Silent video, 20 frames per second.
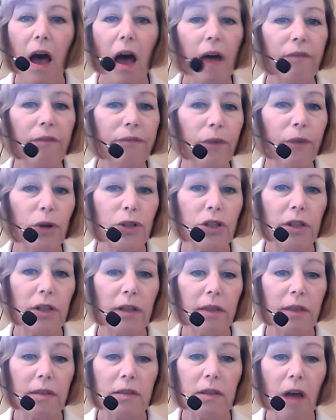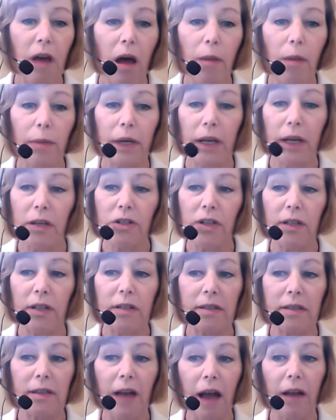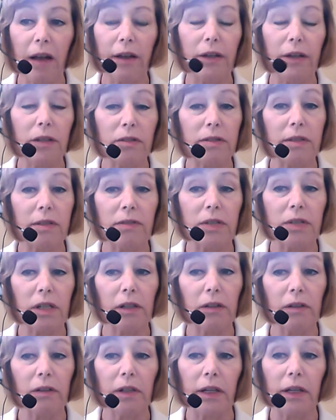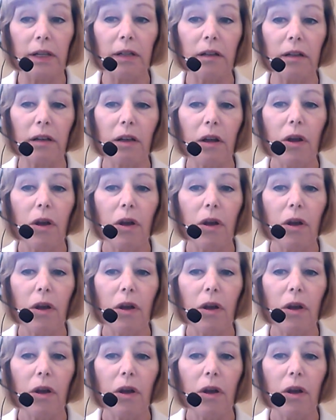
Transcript: Unfortunately, this combination is not conducive to learning.